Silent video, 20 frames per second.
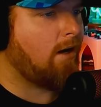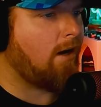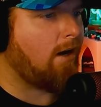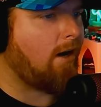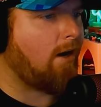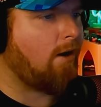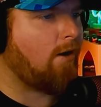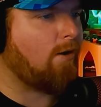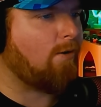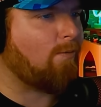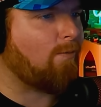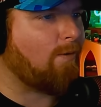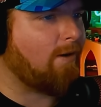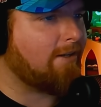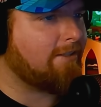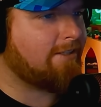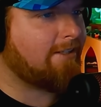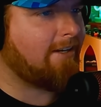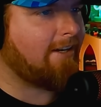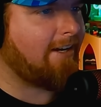Oh,
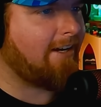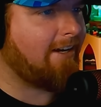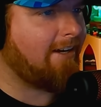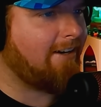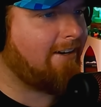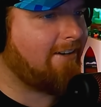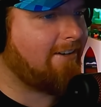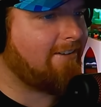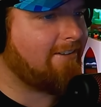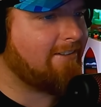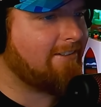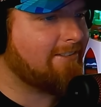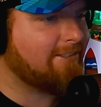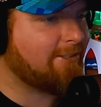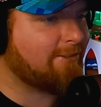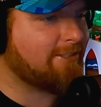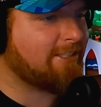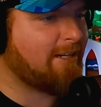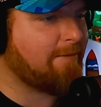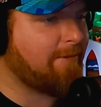what the hell?
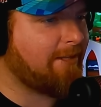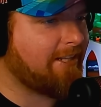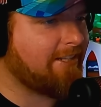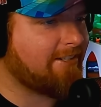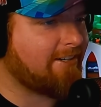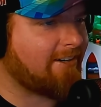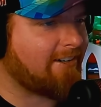Don't tell me these are